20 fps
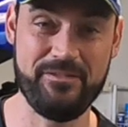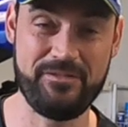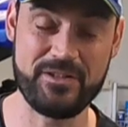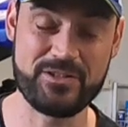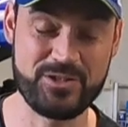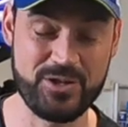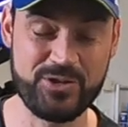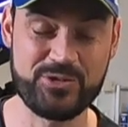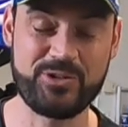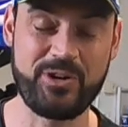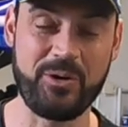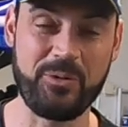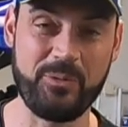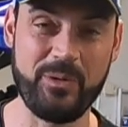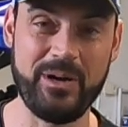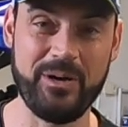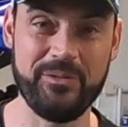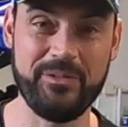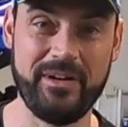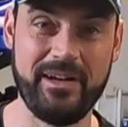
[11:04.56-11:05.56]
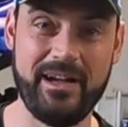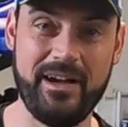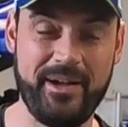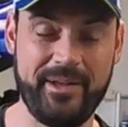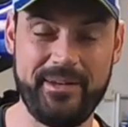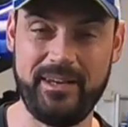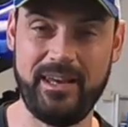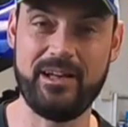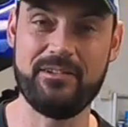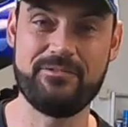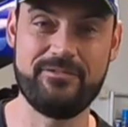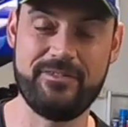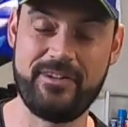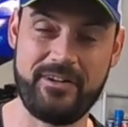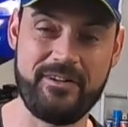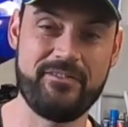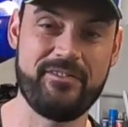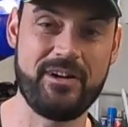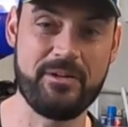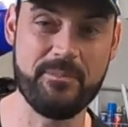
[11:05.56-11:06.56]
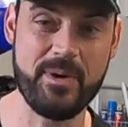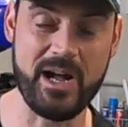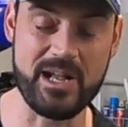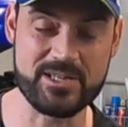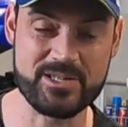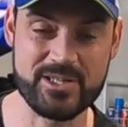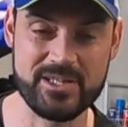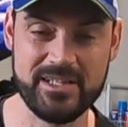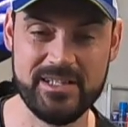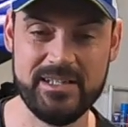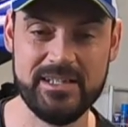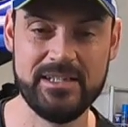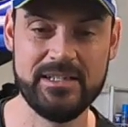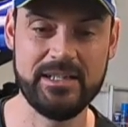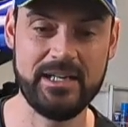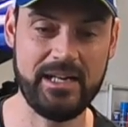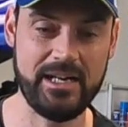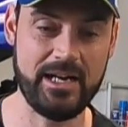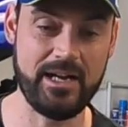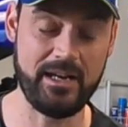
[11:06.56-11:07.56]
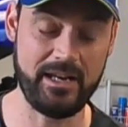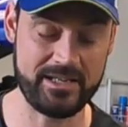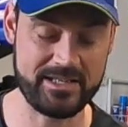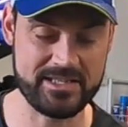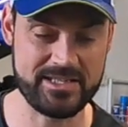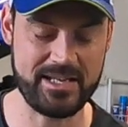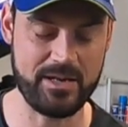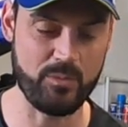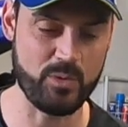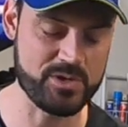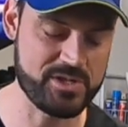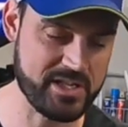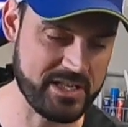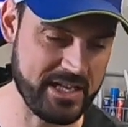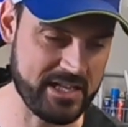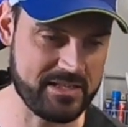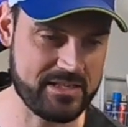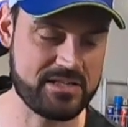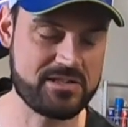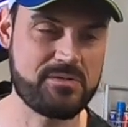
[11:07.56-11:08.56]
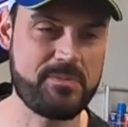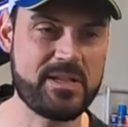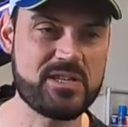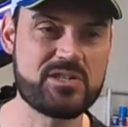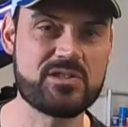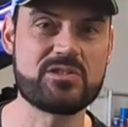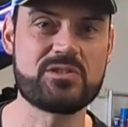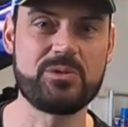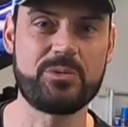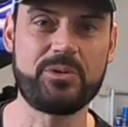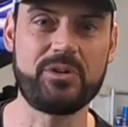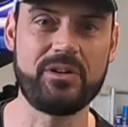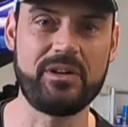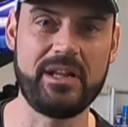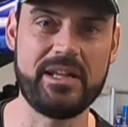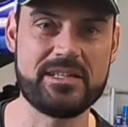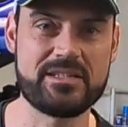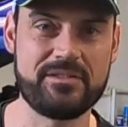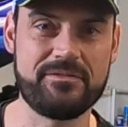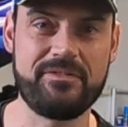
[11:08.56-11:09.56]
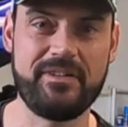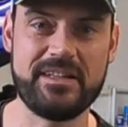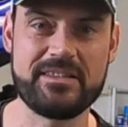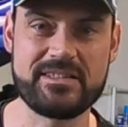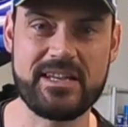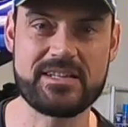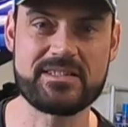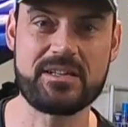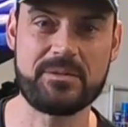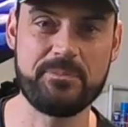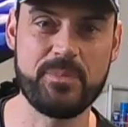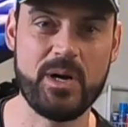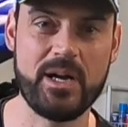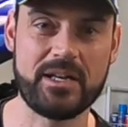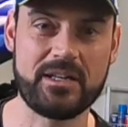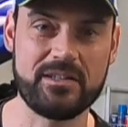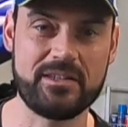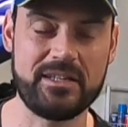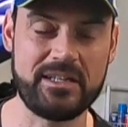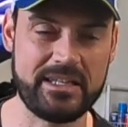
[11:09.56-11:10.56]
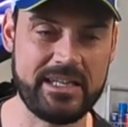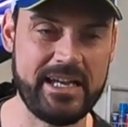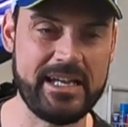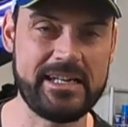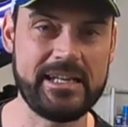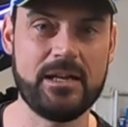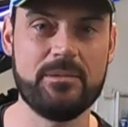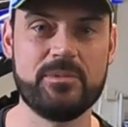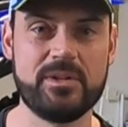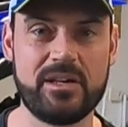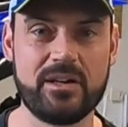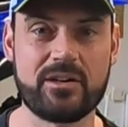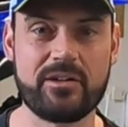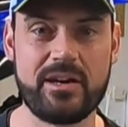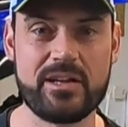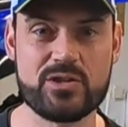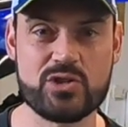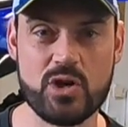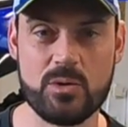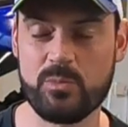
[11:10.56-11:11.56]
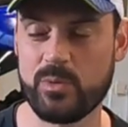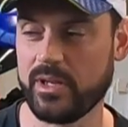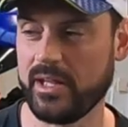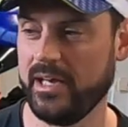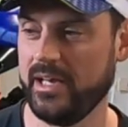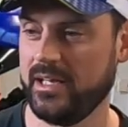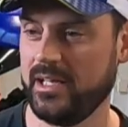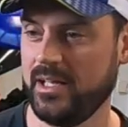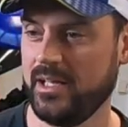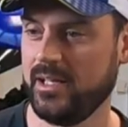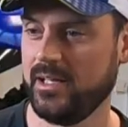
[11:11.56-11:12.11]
the two-stroke world that I love very, very much. Like I said, once you get the suspension sorted on it, it's a fantastic bike. I think KTM did a great job with it.